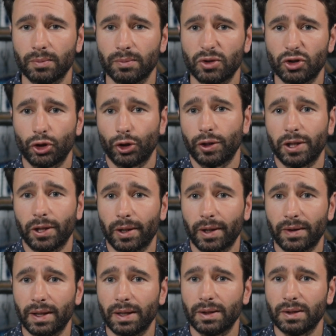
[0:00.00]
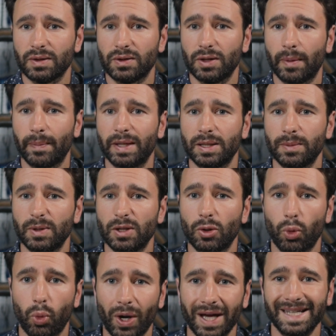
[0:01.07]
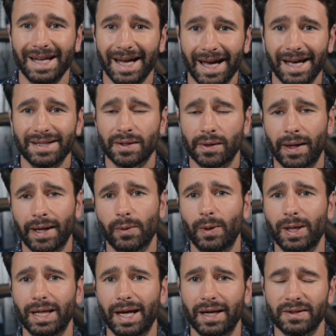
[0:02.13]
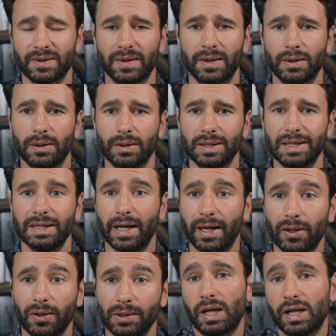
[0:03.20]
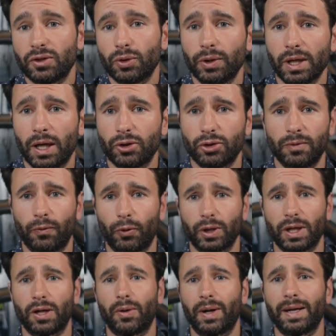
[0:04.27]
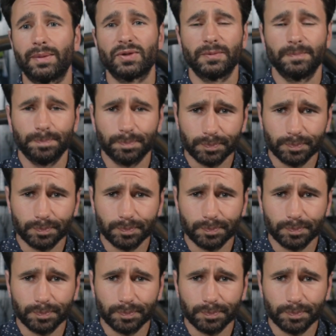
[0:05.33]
sturdier, I think, because it's not meant to be quite as lightweight as the EL. And it's only 148 grams,